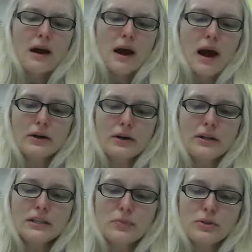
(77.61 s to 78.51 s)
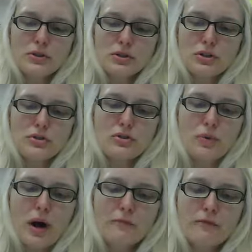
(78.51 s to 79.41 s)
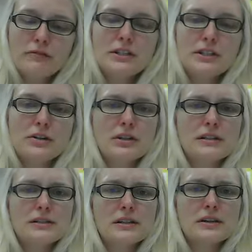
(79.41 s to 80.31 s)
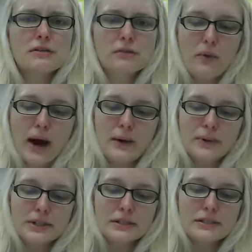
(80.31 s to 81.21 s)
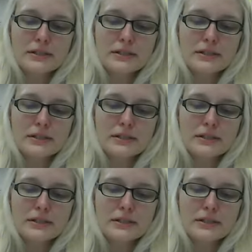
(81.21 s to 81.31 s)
How could the temperature drop 50 degrees in a few hours?